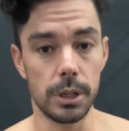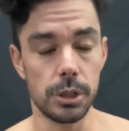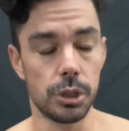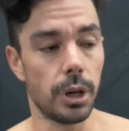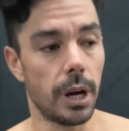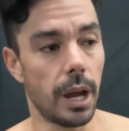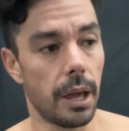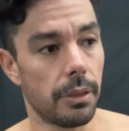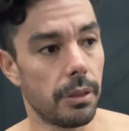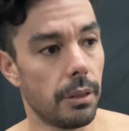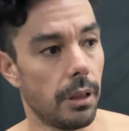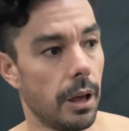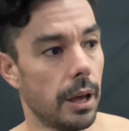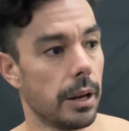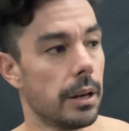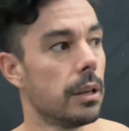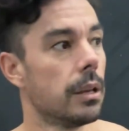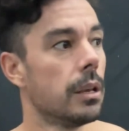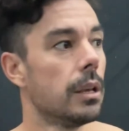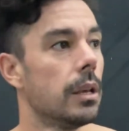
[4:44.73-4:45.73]
triathlon.
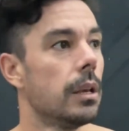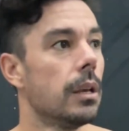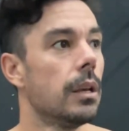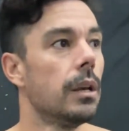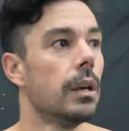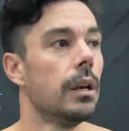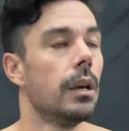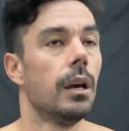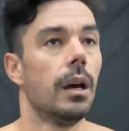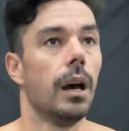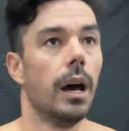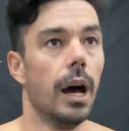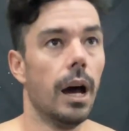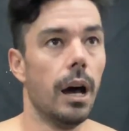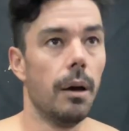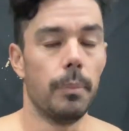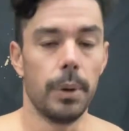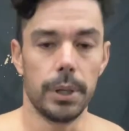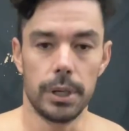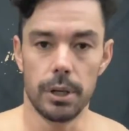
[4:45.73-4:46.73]

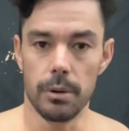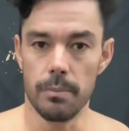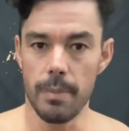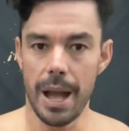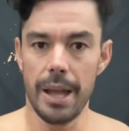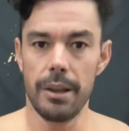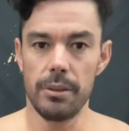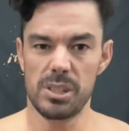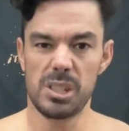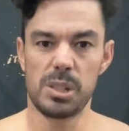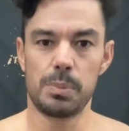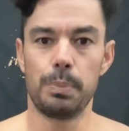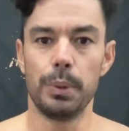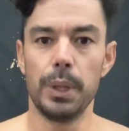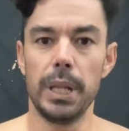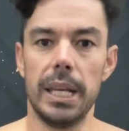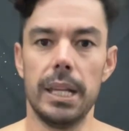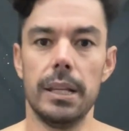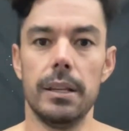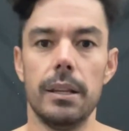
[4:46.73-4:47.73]
But your mile
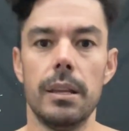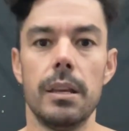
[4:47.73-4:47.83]
split